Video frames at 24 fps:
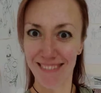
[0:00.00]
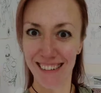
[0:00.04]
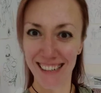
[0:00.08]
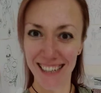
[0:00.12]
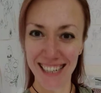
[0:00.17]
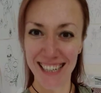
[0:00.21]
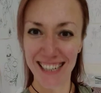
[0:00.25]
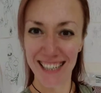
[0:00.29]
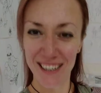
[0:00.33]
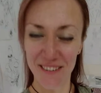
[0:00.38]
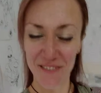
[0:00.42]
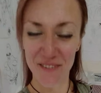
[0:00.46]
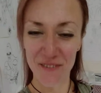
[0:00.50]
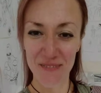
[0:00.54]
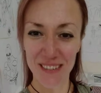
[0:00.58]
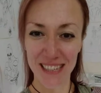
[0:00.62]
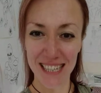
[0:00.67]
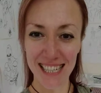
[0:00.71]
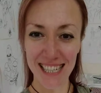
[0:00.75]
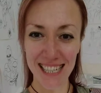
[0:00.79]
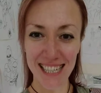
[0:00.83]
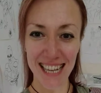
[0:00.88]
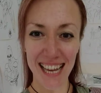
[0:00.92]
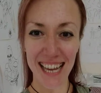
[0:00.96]
easy for me
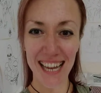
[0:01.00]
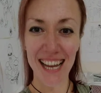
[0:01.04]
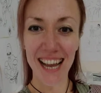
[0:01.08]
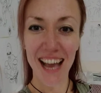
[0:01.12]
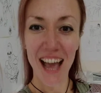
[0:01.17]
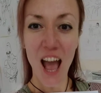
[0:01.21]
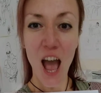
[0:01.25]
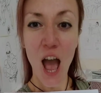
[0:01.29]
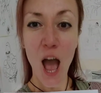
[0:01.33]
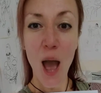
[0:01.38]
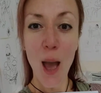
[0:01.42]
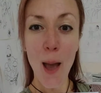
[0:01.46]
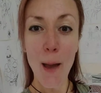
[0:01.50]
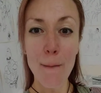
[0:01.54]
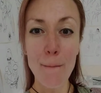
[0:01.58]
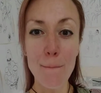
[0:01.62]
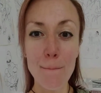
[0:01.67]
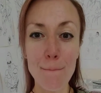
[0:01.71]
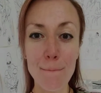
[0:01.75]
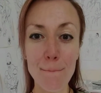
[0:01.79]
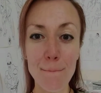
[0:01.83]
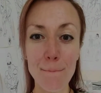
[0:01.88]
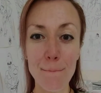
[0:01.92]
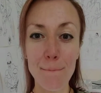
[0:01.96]
to say.
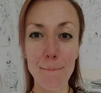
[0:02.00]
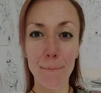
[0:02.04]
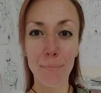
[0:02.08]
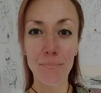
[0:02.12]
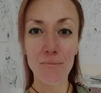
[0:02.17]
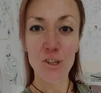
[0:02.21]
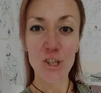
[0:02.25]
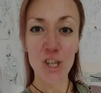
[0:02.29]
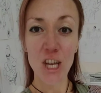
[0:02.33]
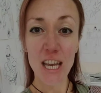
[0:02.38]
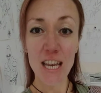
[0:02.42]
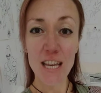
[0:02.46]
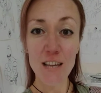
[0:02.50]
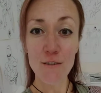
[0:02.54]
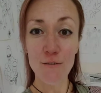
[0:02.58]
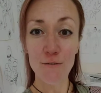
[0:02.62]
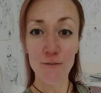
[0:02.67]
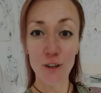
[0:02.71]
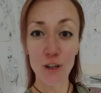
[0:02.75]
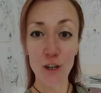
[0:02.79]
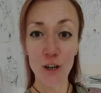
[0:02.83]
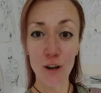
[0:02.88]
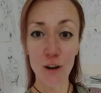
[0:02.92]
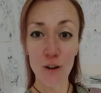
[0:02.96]
G
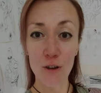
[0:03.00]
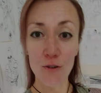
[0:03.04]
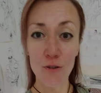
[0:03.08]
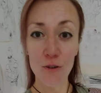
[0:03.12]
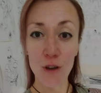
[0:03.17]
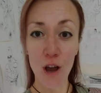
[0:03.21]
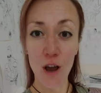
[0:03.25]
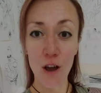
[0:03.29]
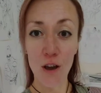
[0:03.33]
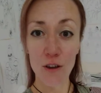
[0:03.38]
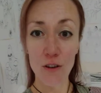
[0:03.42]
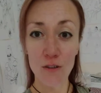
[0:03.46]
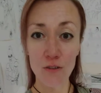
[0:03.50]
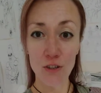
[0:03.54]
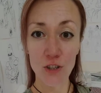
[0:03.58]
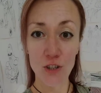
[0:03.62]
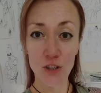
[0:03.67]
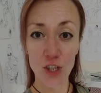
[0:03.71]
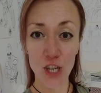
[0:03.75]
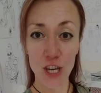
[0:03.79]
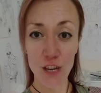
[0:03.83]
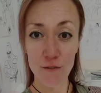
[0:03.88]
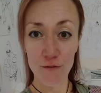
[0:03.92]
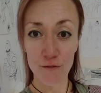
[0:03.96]
for glucose,
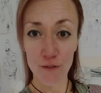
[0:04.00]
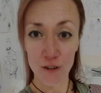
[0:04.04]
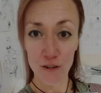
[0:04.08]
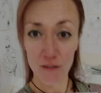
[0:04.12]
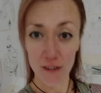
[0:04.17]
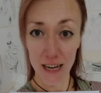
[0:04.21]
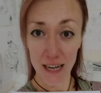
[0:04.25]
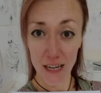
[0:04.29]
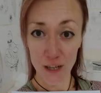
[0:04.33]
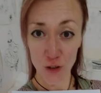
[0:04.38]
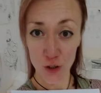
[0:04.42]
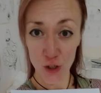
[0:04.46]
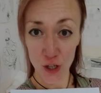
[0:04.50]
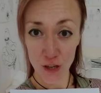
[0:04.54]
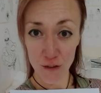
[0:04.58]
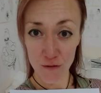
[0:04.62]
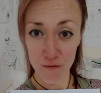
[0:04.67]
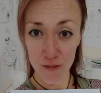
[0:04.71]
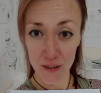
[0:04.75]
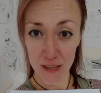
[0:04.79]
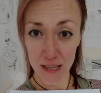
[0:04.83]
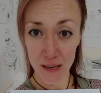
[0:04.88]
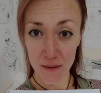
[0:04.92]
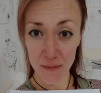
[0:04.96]
G for great, G
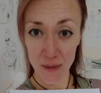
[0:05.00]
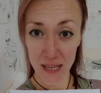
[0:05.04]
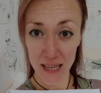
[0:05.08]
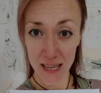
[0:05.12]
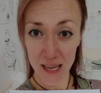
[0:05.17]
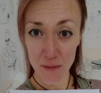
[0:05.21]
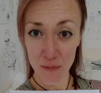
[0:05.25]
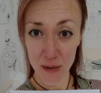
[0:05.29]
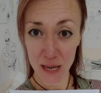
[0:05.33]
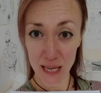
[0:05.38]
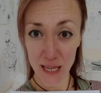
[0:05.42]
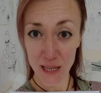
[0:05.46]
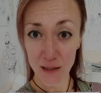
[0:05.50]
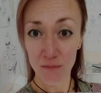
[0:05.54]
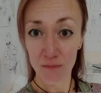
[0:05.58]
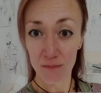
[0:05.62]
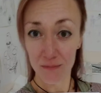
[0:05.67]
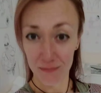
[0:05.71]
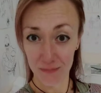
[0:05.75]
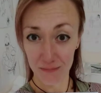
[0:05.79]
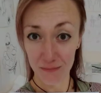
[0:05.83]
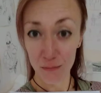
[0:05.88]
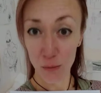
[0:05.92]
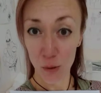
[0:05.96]
for gimme, gimme.
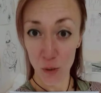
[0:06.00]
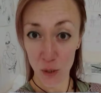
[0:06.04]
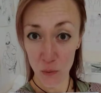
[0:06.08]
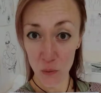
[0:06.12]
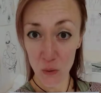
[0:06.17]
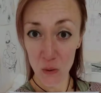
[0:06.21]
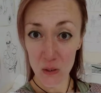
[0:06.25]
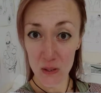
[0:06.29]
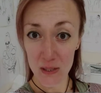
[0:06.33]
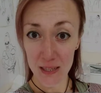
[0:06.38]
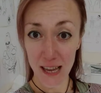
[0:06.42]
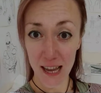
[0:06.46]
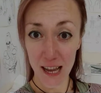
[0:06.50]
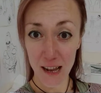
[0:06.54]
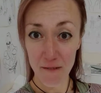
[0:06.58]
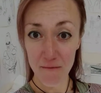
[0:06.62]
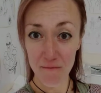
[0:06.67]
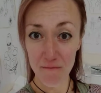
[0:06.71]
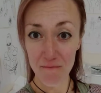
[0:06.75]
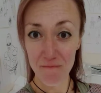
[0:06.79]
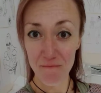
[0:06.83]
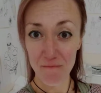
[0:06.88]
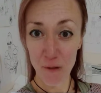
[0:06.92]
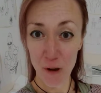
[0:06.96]
Body wants that,
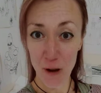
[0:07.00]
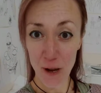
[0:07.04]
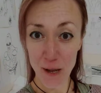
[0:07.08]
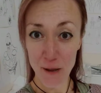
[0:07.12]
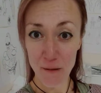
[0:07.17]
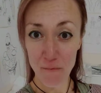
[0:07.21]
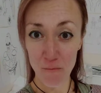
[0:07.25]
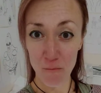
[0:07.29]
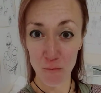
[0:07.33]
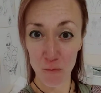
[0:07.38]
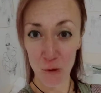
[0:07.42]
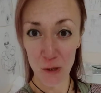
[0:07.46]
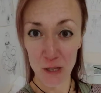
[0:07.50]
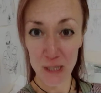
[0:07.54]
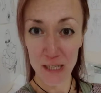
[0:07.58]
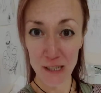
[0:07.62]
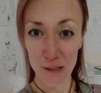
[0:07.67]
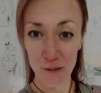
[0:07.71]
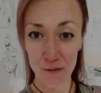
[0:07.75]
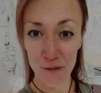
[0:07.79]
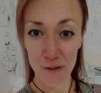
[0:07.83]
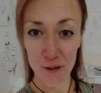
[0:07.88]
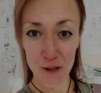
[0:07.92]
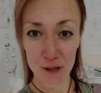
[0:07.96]
right?
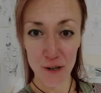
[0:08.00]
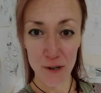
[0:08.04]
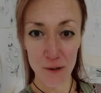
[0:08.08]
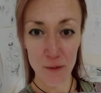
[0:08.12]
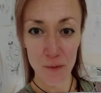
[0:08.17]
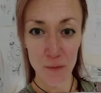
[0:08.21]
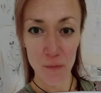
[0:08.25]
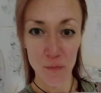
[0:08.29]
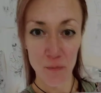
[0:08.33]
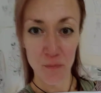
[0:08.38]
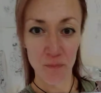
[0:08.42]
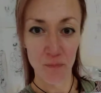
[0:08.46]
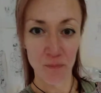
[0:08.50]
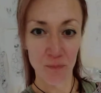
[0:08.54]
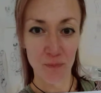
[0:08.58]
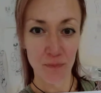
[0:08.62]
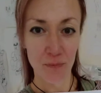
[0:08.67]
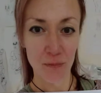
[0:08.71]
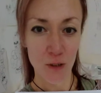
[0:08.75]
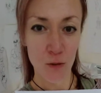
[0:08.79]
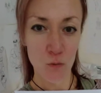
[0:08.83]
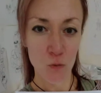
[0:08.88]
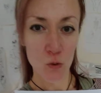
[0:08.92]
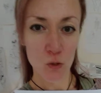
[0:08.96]
Whizzes through.
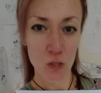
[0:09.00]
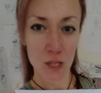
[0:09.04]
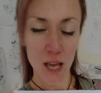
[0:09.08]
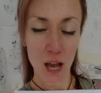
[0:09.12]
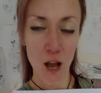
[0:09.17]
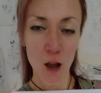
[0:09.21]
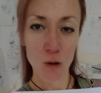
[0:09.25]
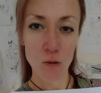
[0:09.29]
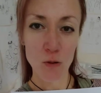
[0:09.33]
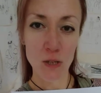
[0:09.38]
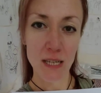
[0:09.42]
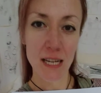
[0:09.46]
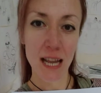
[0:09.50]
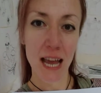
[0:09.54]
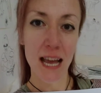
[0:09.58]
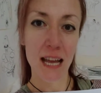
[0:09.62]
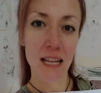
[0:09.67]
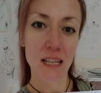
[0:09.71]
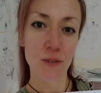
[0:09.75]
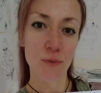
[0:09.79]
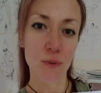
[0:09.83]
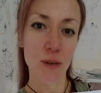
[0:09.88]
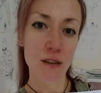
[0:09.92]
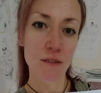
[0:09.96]
What's it holding
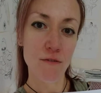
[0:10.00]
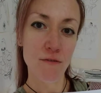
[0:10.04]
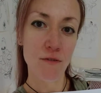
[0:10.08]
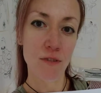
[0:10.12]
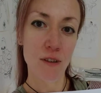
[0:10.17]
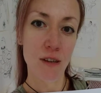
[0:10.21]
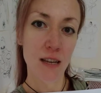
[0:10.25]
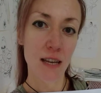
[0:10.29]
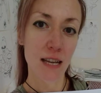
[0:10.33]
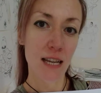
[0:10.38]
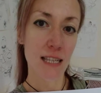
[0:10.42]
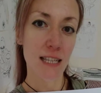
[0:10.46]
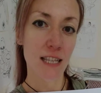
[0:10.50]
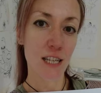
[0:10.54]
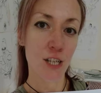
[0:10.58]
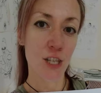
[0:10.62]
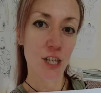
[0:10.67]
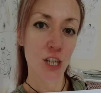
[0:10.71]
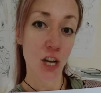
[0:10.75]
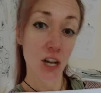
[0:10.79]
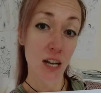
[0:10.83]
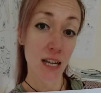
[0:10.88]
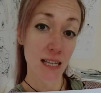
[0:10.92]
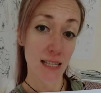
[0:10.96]
hands with? It's a
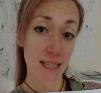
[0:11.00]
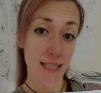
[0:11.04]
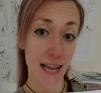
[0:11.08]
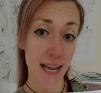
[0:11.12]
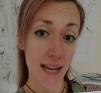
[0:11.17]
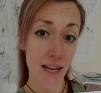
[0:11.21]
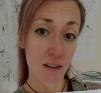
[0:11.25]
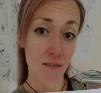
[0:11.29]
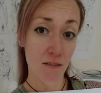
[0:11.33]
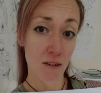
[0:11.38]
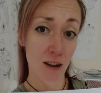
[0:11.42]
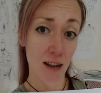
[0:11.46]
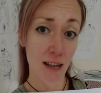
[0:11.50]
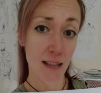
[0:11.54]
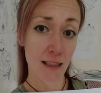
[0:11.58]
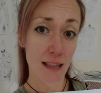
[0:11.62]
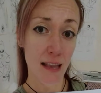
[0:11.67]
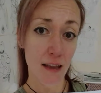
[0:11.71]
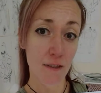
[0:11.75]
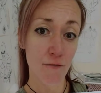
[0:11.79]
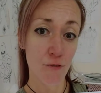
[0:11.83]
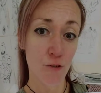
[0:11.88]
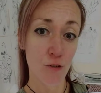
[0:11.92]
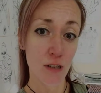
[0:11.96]
disaccharide,
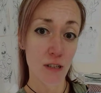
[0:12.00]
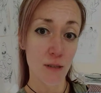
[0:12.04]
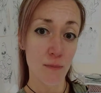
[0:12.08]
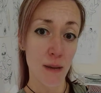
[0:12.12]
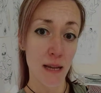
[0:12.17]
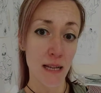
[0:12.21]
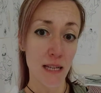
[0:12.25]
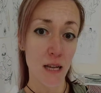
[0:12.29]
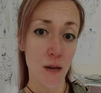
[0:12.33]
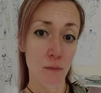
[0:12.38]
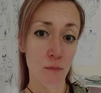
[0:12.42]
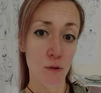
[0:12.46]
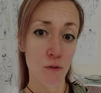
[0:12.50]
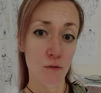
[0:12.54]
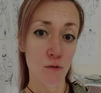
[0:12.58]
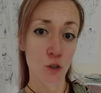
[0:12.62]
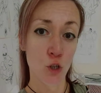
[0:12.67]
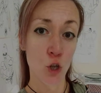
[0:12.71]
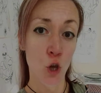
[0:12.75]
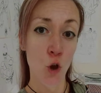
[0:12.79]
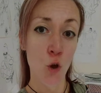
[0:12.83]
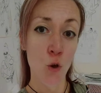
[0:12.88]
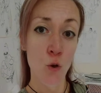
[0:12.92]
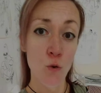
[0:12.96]
therefore it's made up of
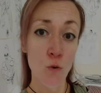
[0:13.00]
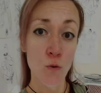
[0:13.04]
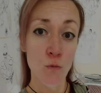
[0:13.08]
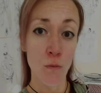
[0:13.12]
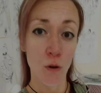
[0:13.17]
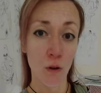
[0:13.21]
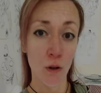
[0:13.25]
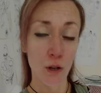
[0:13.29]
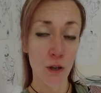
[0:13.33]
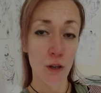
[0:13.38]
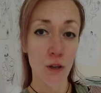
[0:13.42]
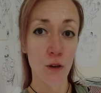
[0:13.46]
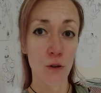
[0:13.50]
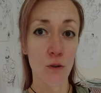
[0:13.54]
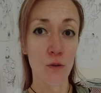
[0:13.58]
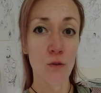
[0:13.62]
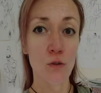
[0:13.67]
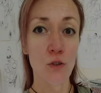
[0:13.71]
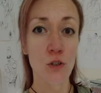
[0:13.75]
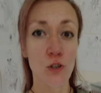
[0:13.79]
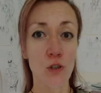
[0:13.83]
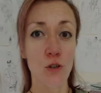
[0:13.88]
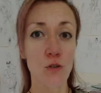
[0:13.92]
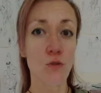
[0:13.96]
two
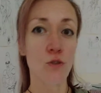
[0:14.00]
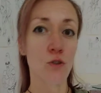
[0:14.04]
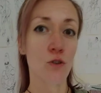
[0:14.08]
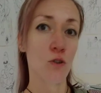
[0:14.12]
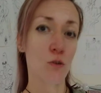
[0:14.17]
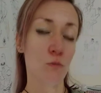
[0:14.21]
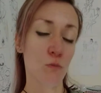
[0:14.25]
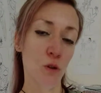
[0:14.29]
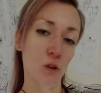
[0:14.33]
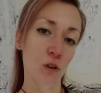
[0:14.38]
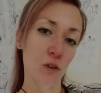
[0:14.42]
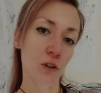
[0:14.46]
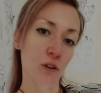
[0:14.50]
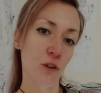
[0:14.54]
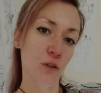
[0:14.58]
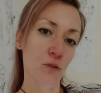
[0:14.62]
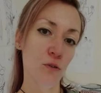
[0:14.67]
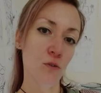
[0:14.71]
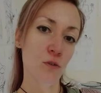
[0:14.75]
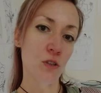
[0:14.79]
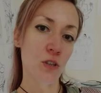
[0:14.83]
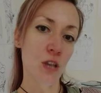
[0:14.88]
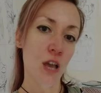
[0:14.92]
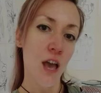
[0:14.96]
molecules, two sugar
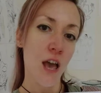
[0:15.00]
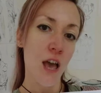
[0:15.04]
molecules.